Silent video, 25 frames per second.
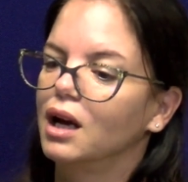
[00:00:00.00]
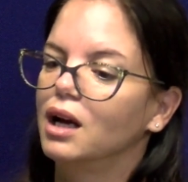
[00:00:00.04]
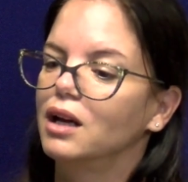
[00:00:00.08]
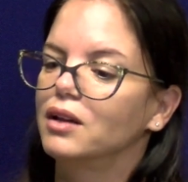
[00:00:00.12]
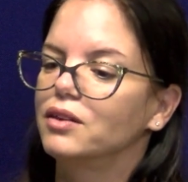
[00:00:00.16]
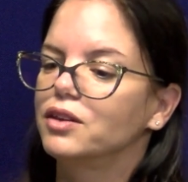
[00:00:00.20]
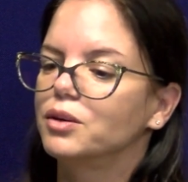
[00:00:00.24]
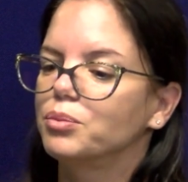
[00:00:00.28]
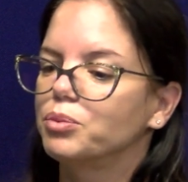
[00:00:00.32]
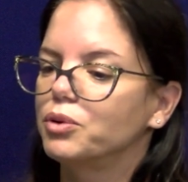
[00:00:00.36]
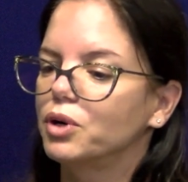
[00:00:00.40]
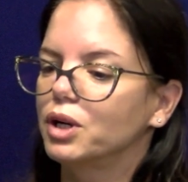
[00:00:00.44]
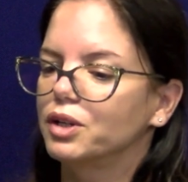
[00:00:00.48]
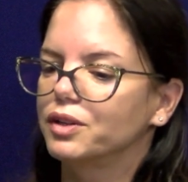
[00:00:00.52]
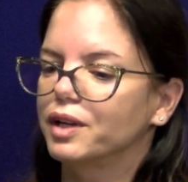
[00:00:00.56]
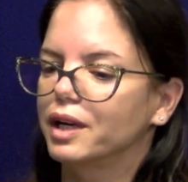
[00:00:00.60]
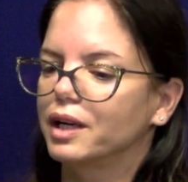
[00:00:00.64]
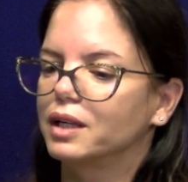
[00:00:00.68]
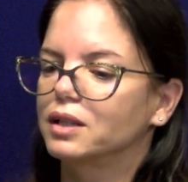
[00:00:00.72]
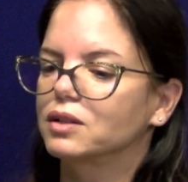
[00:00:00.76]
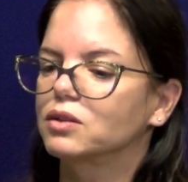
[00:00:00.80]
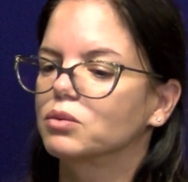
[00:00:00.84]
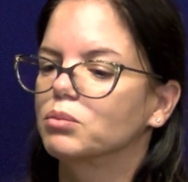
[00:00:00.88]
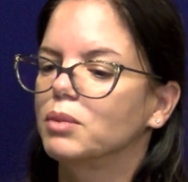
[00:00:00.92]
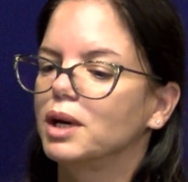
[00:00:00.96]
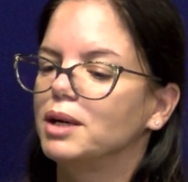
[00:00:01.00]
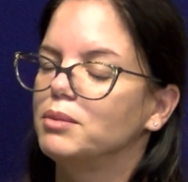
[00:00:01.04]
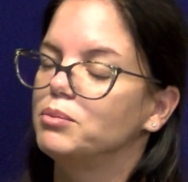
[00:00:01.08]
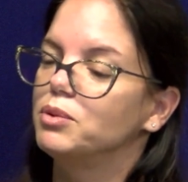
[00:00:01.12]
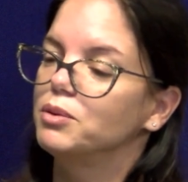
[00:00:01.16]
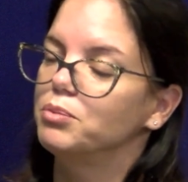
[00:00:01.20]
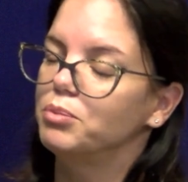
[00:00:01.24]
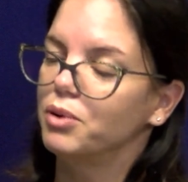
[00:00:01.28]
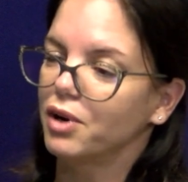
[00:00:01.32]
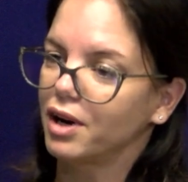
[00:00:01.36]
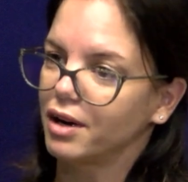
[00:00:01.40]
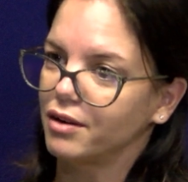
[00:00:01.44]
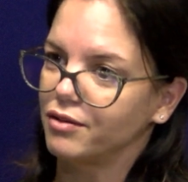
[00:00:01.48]
The product may be
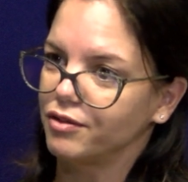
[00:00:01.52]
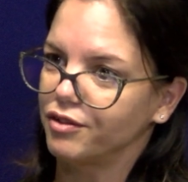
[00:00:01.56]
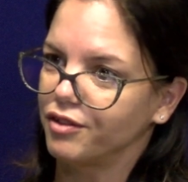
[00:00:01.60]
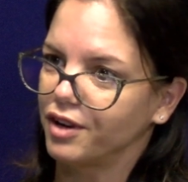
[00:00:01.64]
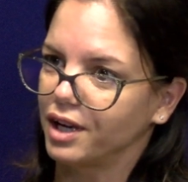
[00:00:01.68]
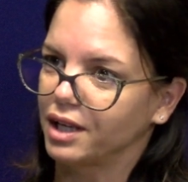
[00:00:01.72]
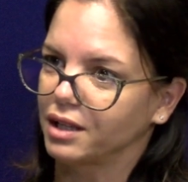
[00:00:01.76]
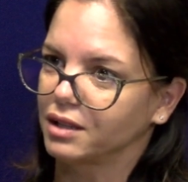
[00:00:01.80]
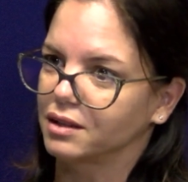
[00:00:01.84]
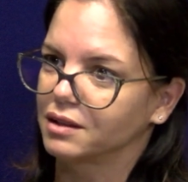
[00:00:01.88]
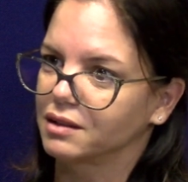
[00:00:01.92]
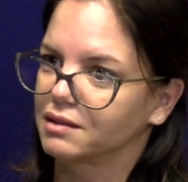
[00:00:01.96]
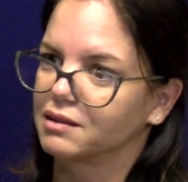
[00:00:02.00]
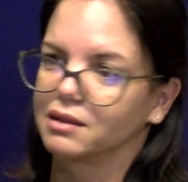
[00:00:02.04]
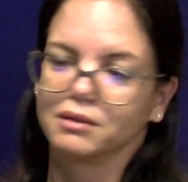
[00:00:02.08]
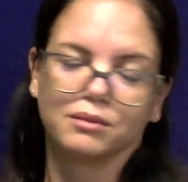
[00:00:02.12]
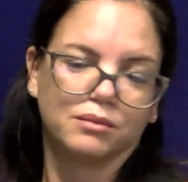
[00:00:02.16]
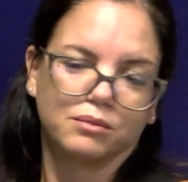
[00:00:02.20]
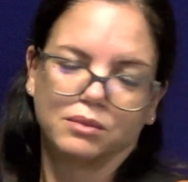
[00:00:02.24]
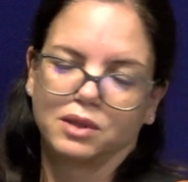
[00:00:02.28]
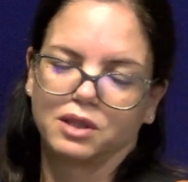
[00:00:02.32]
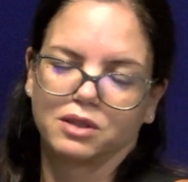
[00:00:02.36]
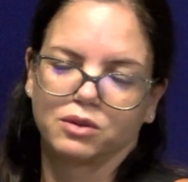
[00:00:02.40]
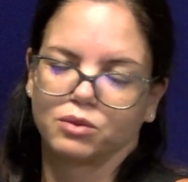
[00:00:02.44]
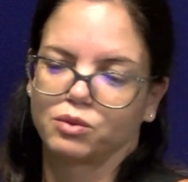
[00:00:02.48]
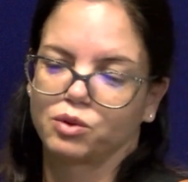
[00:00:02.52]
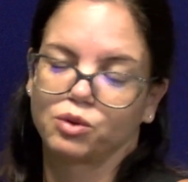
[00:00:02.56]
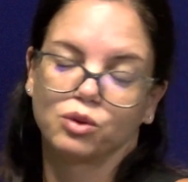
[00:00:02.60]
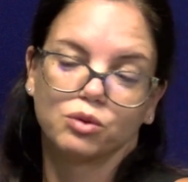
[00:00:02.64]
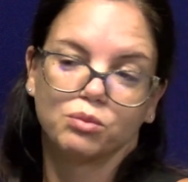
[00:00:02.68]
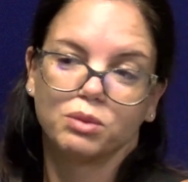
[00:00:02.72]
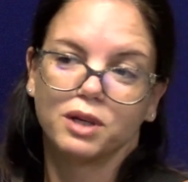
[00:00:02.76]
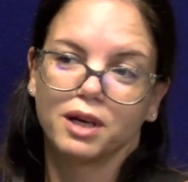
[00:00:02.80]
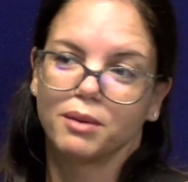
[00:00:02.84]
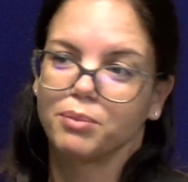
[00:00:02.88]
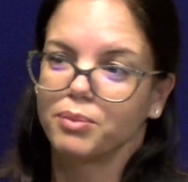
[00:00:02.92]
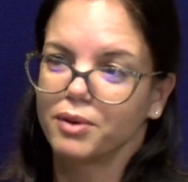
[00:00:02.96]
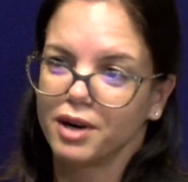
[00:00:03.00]
perfect. It could
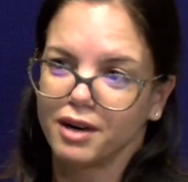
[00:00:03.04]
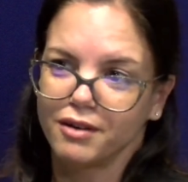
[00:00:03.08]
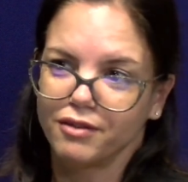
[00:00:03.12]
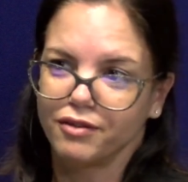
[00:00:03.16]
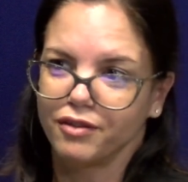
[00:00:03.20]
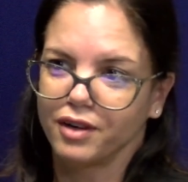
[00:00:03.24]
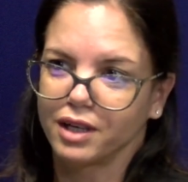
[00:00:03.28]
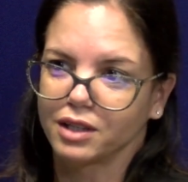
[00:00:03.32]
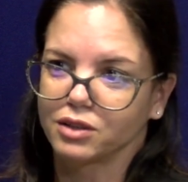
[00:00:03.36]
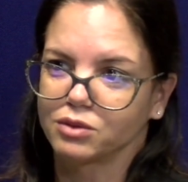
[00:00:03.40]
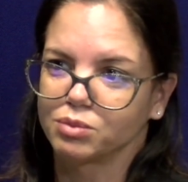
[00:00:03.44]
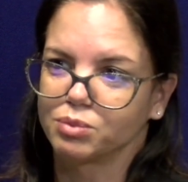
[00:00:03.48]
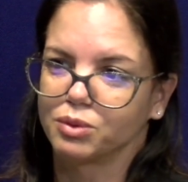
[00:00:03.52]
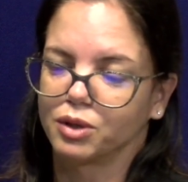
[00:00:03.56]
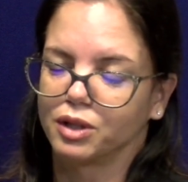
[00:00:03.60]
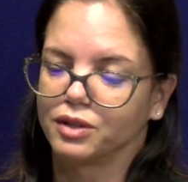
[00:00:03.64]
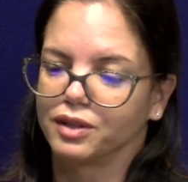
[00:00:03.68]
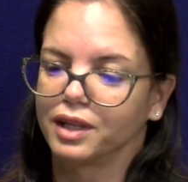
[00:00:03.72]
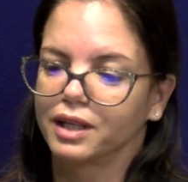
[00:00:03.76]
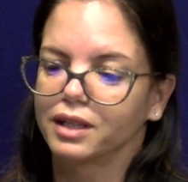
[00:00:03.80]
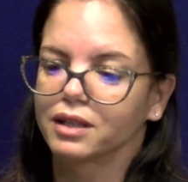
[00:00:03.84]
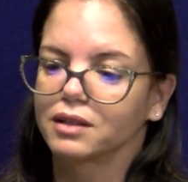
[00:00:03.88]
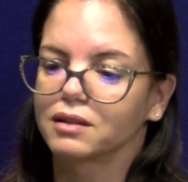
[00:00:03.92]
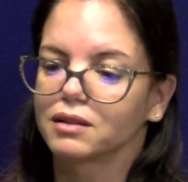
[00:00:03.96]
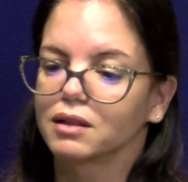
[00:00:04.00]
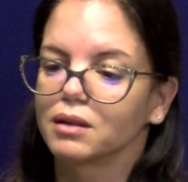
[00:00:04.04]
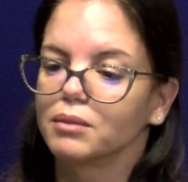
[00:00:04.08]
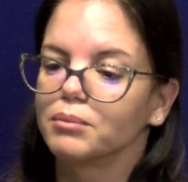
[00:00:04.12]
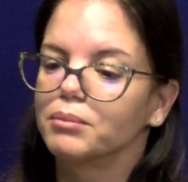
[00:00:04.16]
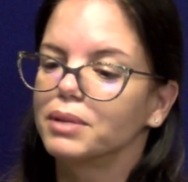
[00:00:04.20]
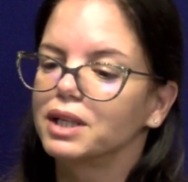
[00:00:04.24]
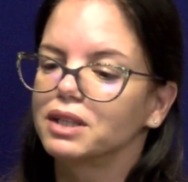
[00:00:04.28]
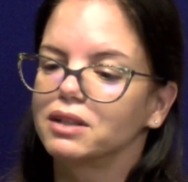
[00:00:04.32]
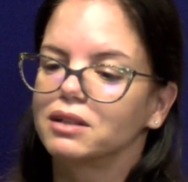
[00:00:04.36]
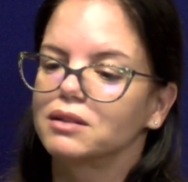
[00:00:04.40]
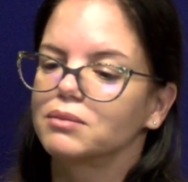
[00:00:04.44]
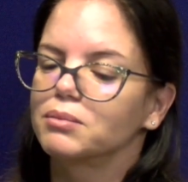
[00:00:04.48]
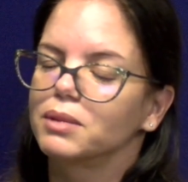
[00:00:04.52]
be a perfect product,
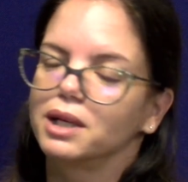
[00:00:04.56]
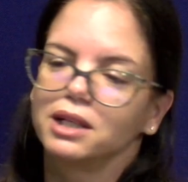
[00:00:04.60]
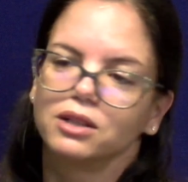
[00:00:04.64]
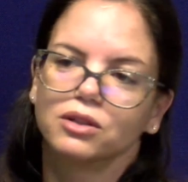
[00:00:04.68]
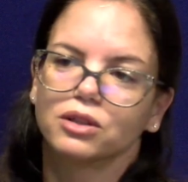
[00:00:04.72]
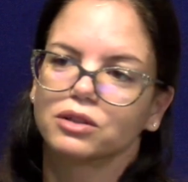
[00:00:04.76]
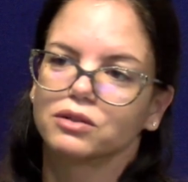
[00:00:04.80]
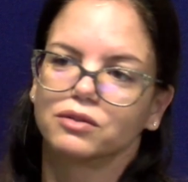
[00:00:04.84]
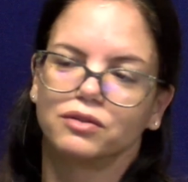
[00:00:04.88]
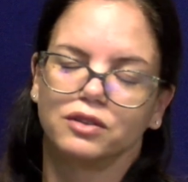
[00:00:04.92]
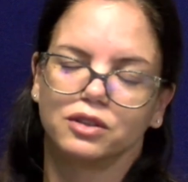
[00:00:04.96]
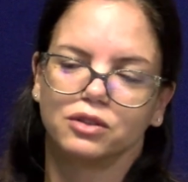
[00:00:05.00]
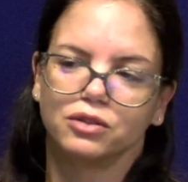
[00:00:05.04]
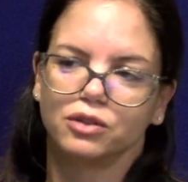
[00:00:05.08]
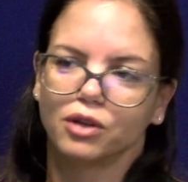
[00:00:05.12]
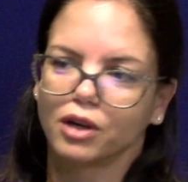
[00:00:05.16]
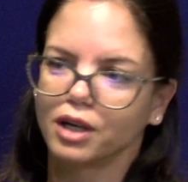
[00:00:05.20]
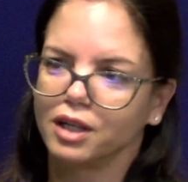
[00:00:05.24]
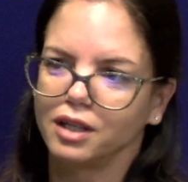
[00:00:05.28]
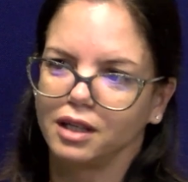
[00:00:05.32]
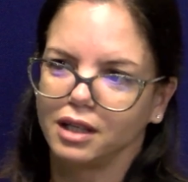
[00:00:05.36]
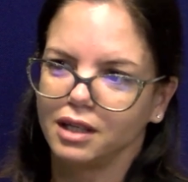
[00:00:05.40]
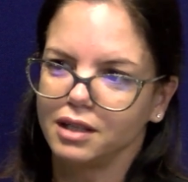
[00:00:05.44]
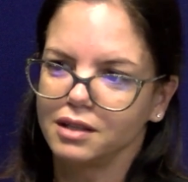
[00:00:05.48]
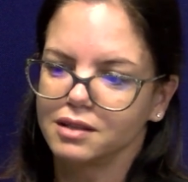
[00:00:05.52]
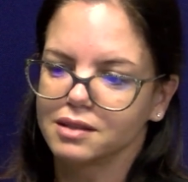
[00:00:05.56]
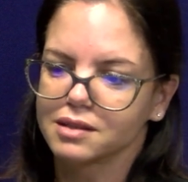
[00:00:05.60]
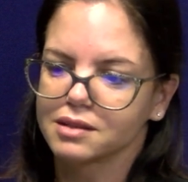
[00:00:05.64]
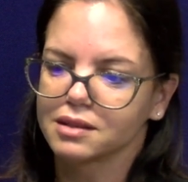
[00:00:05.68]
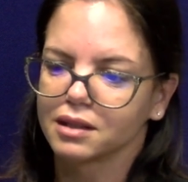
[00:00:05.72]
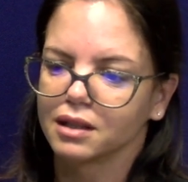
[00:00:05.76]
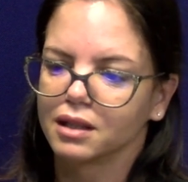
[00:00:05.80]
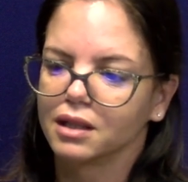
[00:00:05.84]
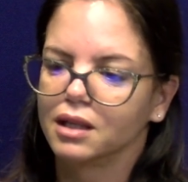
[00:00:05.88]
but it may not fit your needs.